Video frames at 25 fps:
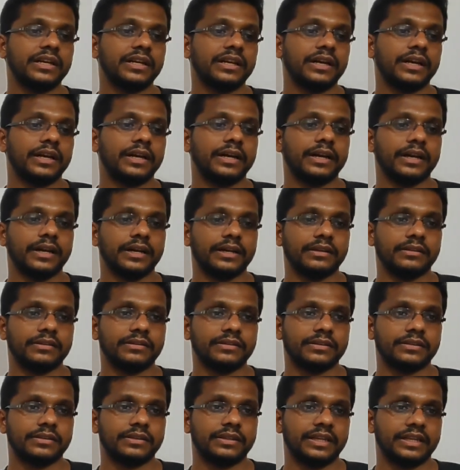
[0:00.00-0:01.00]

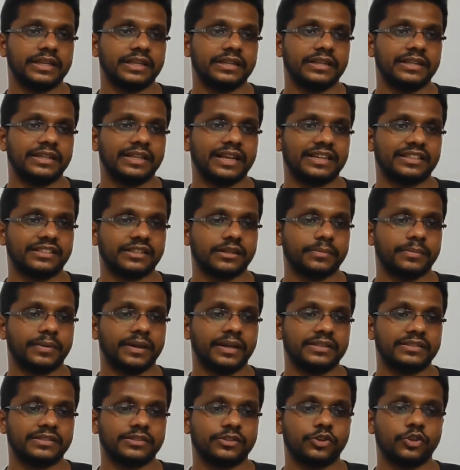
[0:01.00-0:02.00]
Then the national
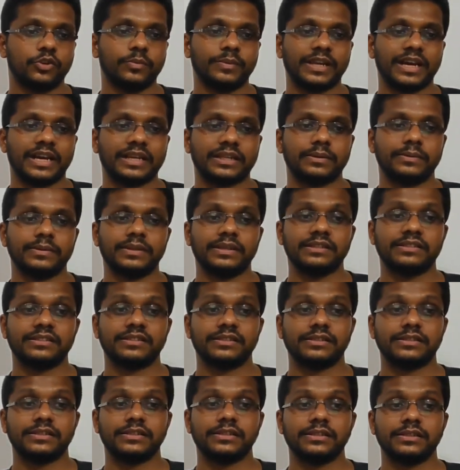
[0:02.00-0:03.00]
parks, human
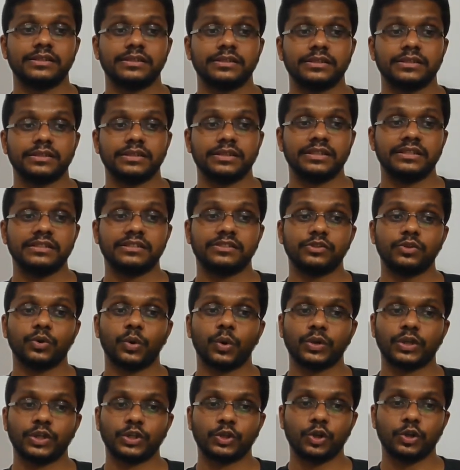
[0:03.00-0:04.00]
activities is
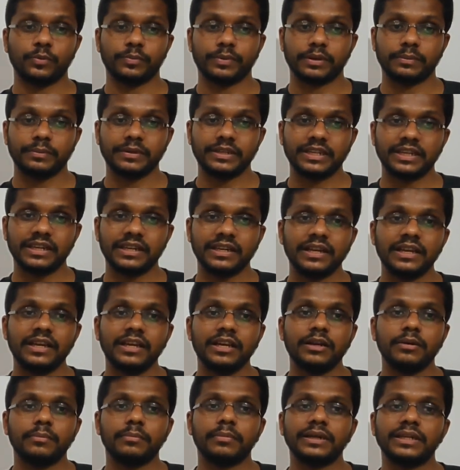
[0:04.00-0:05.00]
not at all permitted,
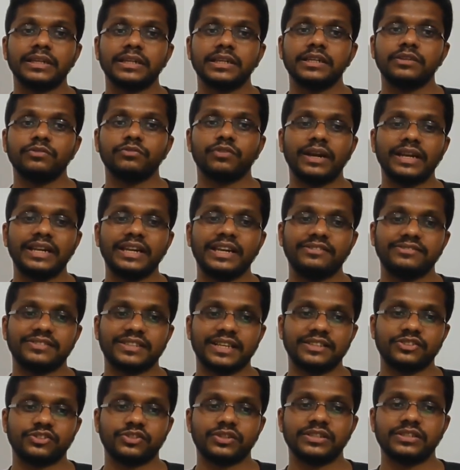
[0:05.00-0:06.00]
but in wildlife
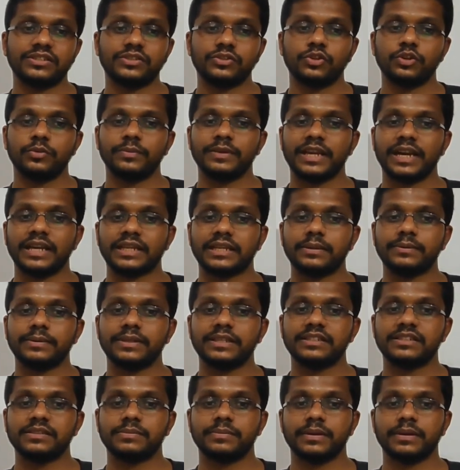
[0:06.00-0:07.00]
sanctuaries, human
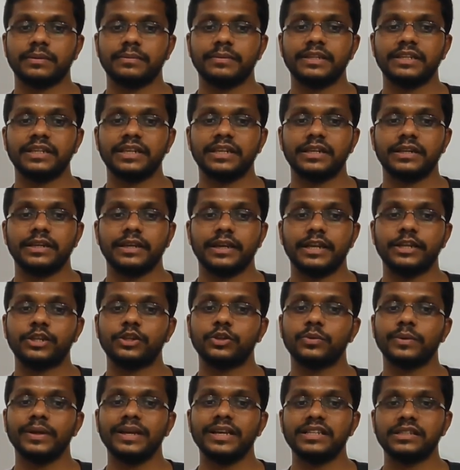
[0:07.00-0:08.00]
activity is permitted
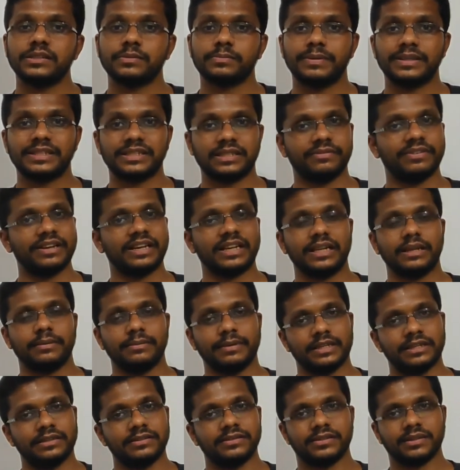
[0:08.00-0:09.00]
yet to a specific
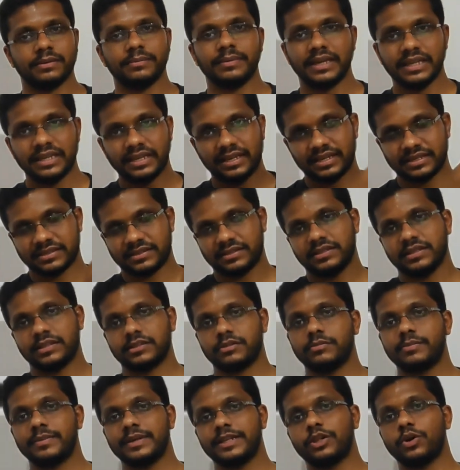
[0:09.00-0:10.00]
limit. Some areas
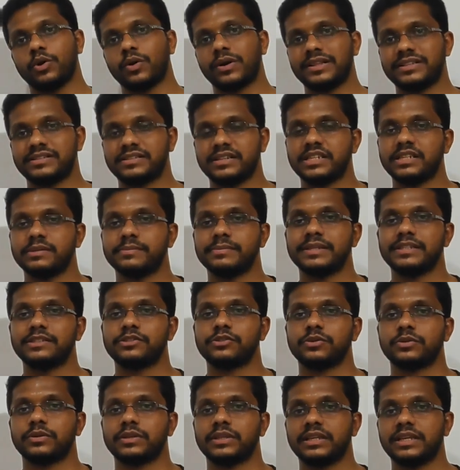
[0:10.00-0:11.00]
there will be local
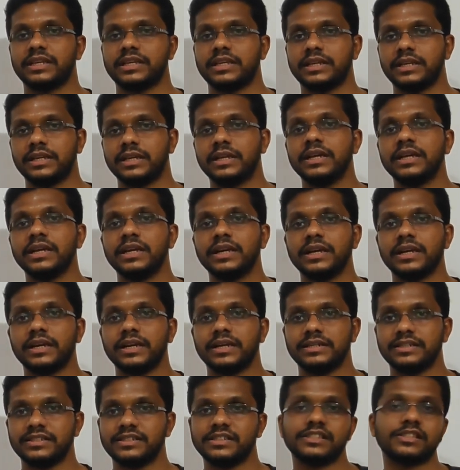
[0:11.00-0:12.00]
settlements or the
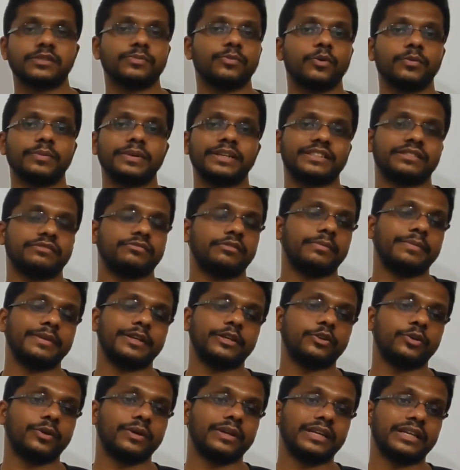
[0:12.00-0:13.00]
indigenous population will be
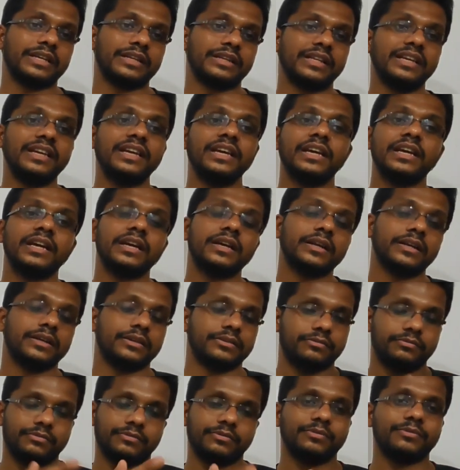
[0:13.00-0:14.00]
growing in the
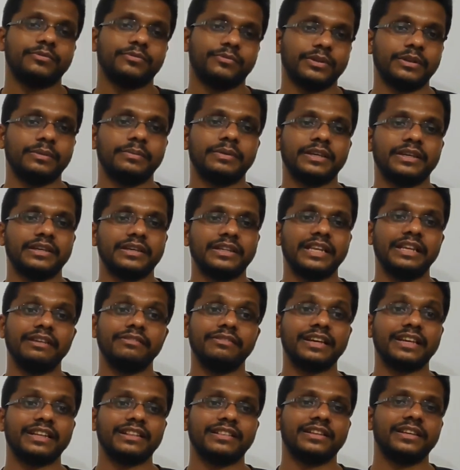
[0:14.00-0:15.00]
will be
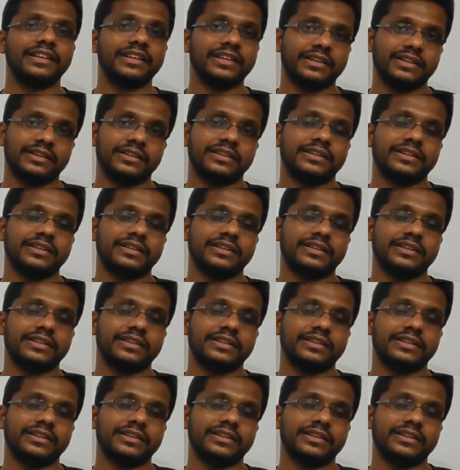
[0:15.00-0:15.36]
living in the